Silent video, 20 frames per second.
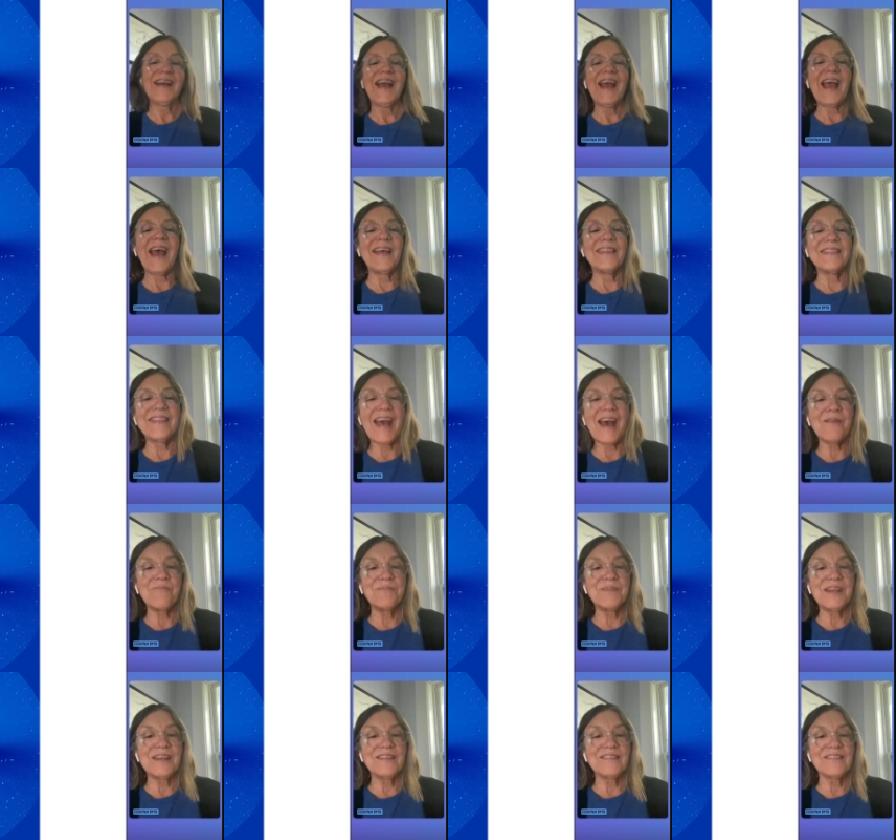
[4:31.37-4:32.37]
and that
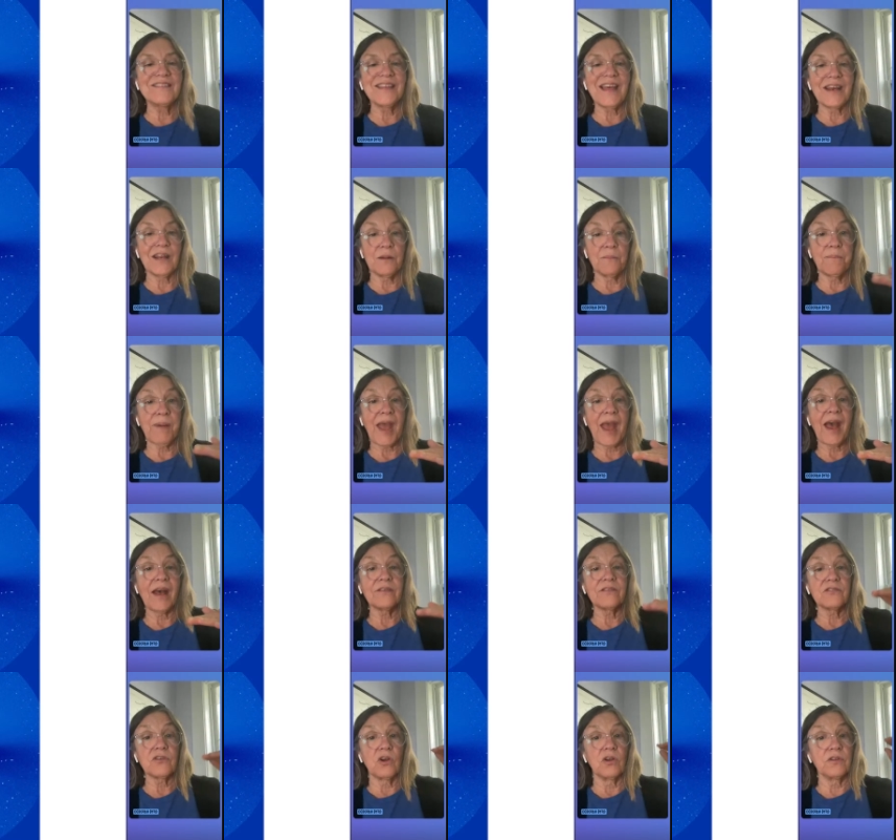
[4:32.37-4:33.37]
means that it
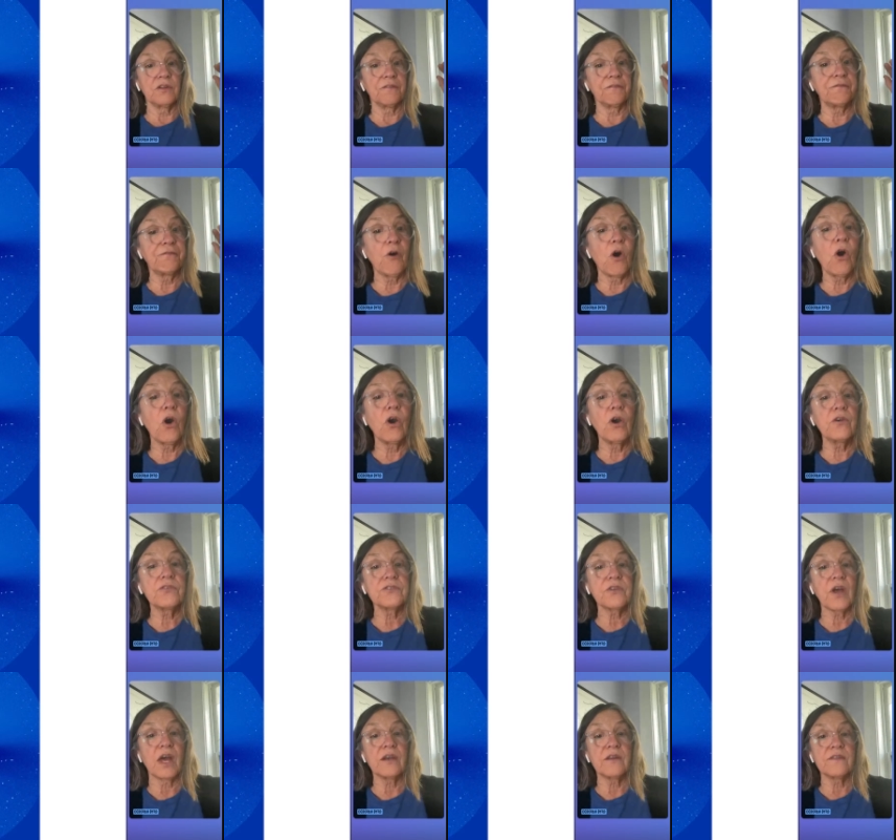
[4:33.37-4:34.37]
passed on the far
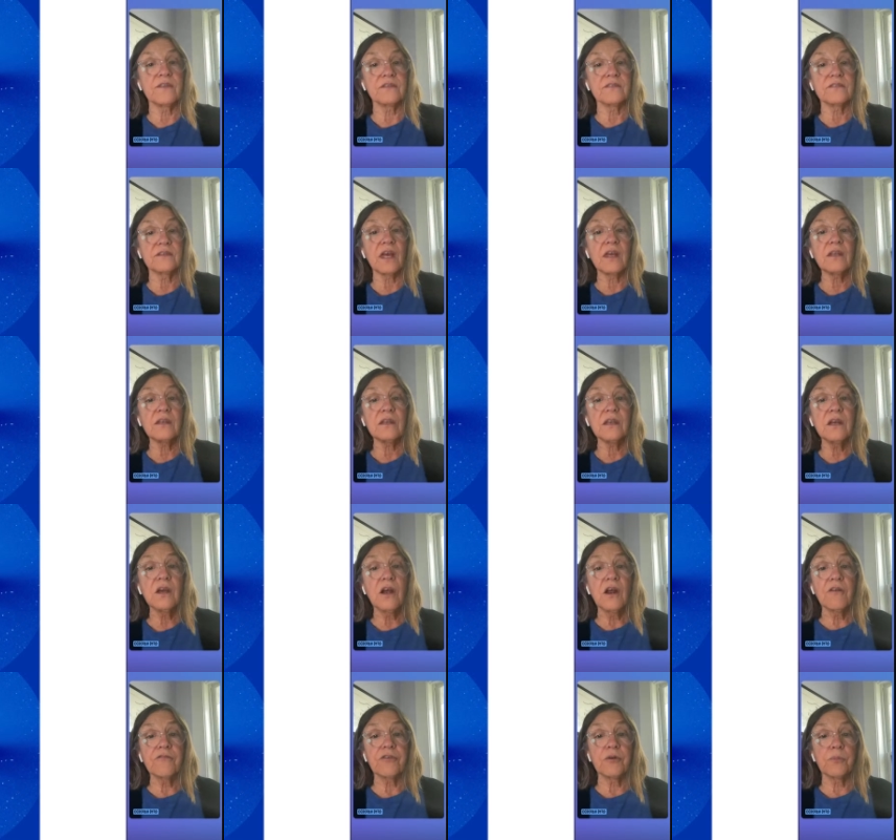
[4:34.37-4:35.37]
side of the sun
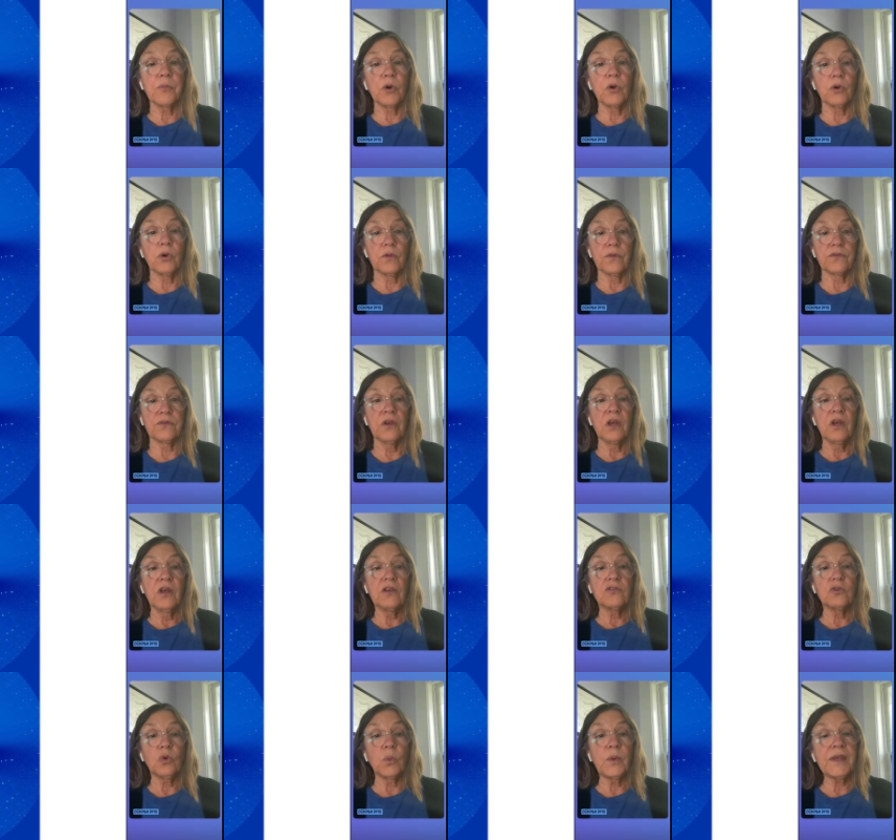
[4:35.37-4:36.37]
from Earth.
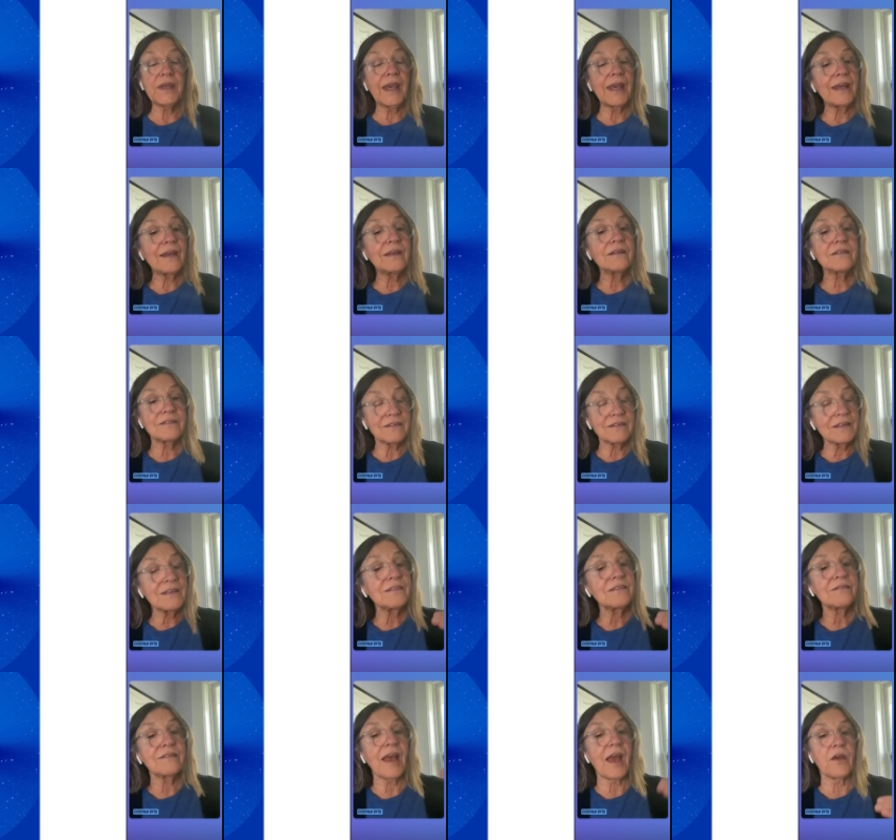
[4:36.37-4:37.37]
So we can't see
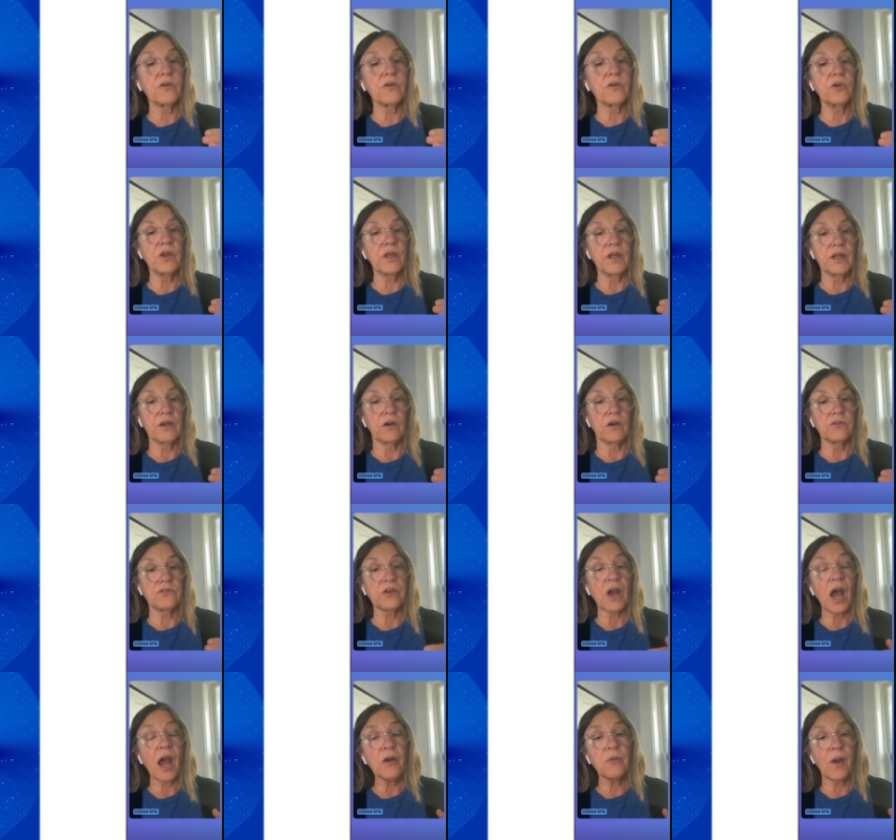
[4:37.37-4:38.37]
Saturn in our
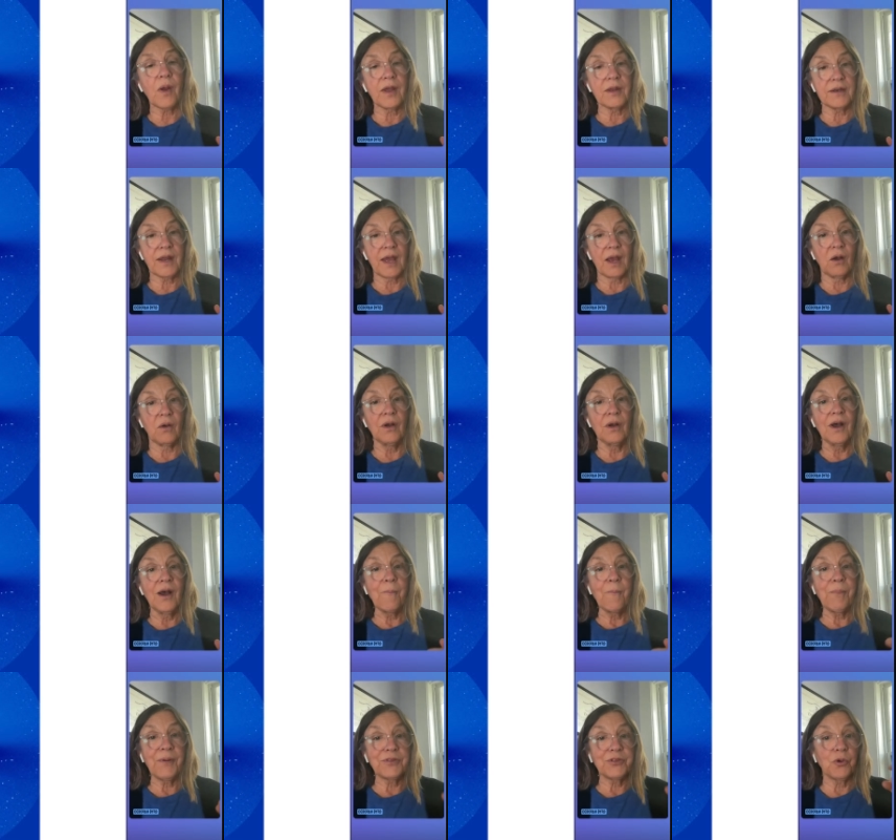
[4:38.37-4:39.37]
sky right now,
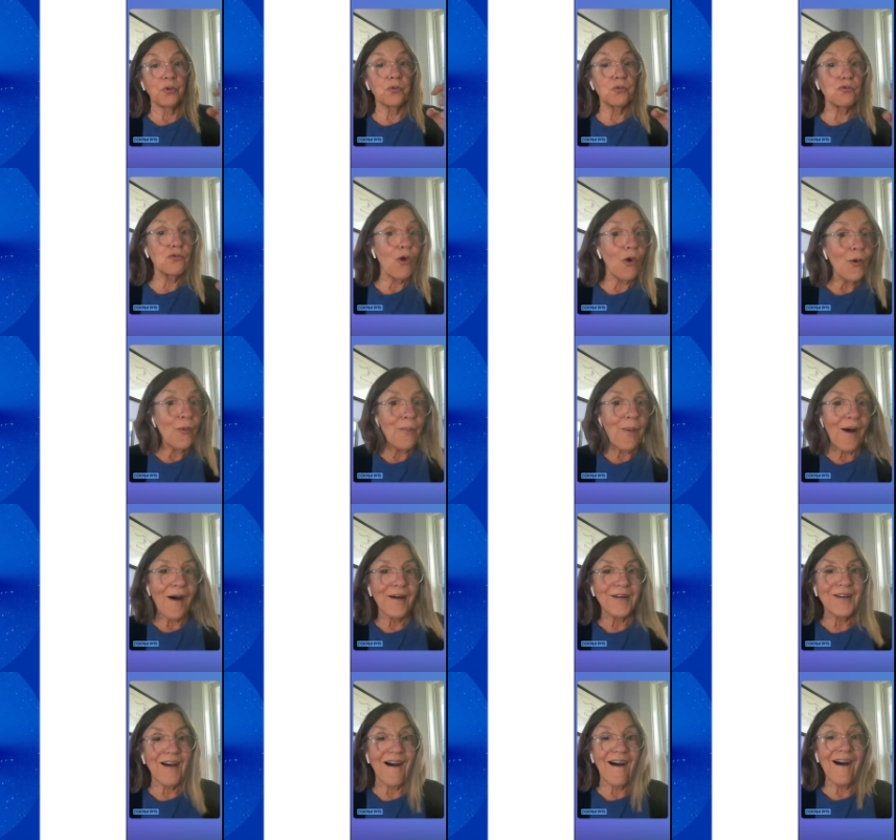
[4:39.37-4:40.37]
but the
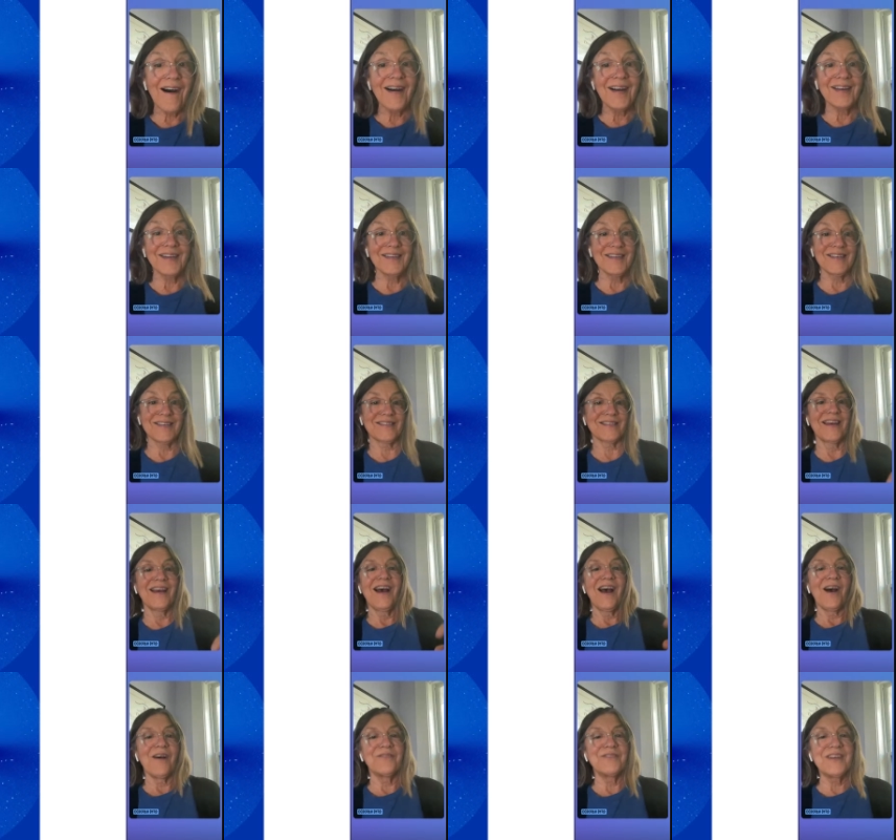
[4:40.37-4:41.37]
robot eyes
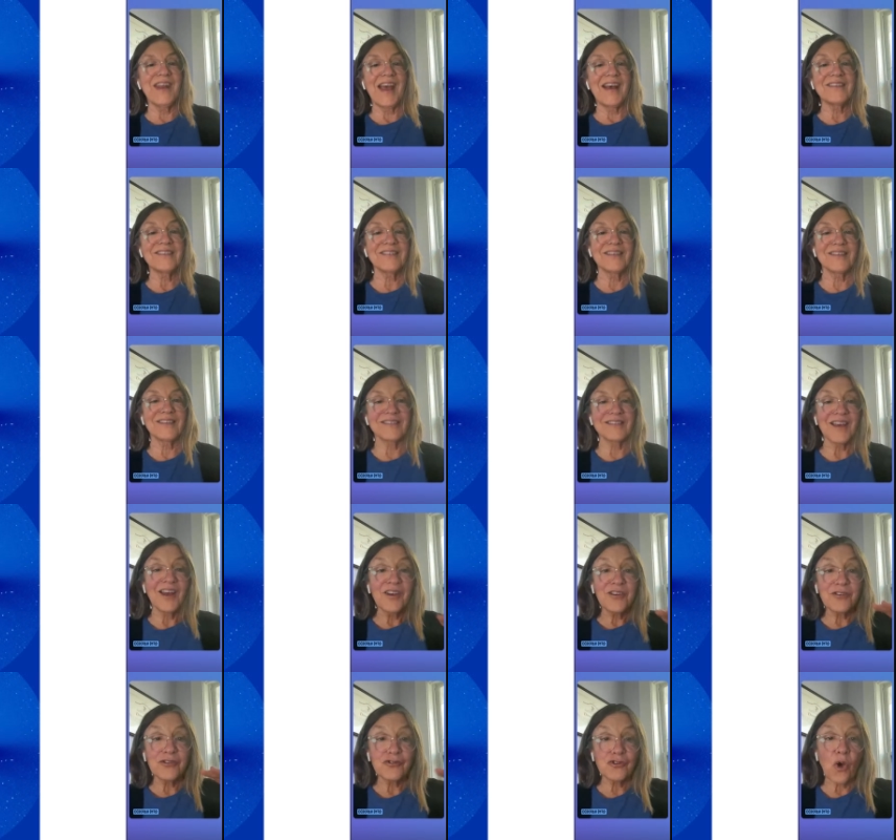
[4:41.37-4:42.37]
of NASA's
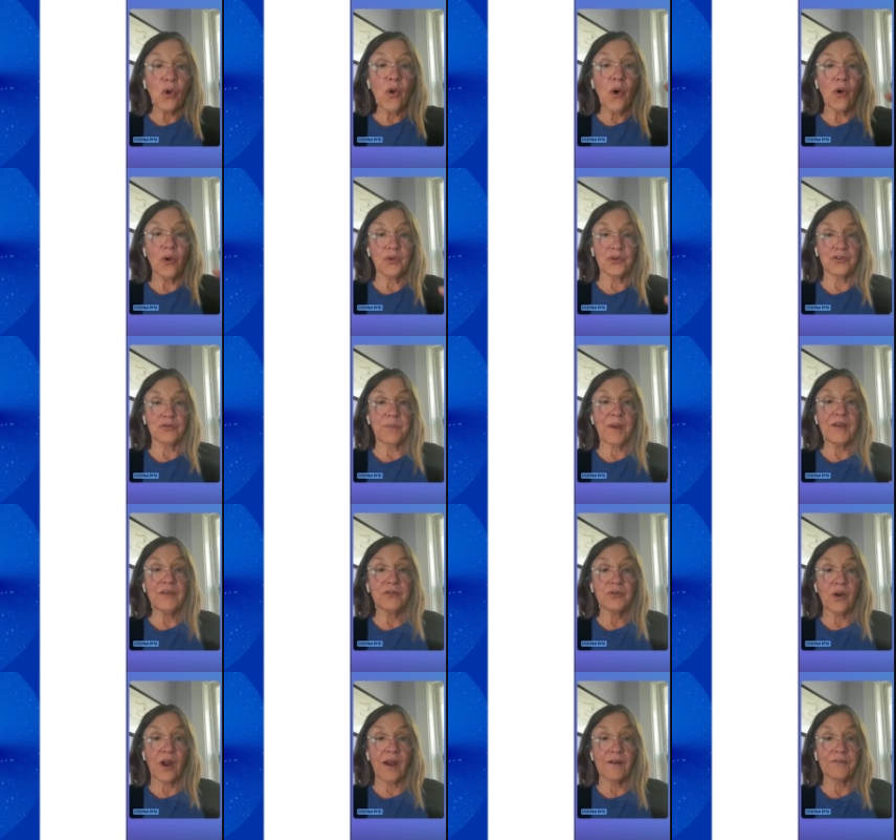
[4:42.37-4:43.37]
SOHO
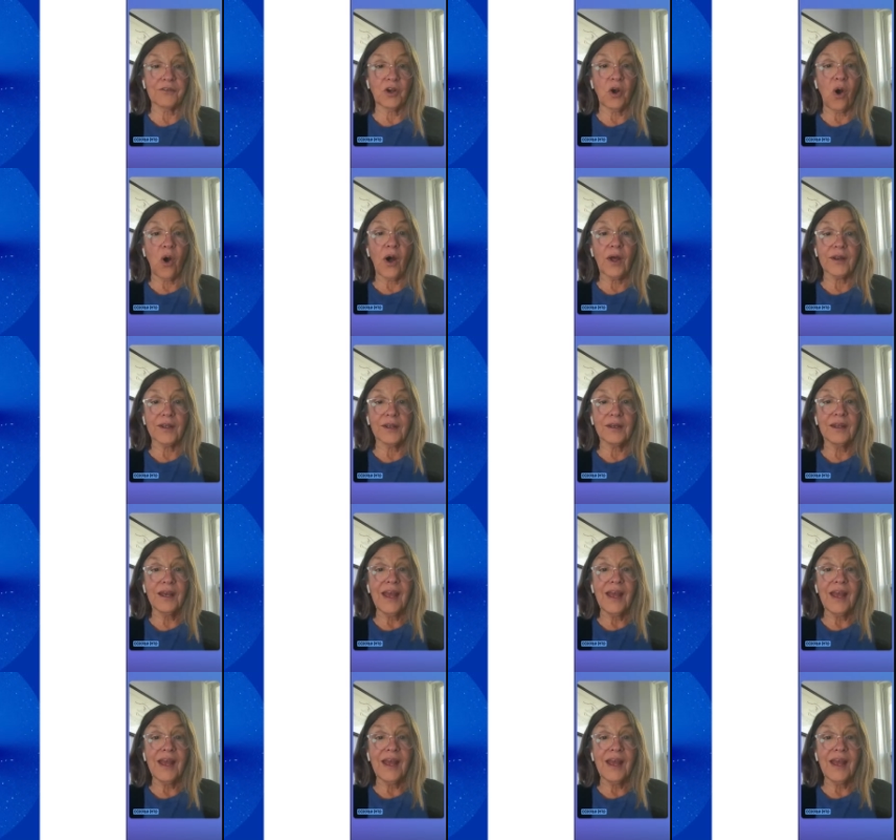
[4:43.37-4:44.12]
spacecraft caught it.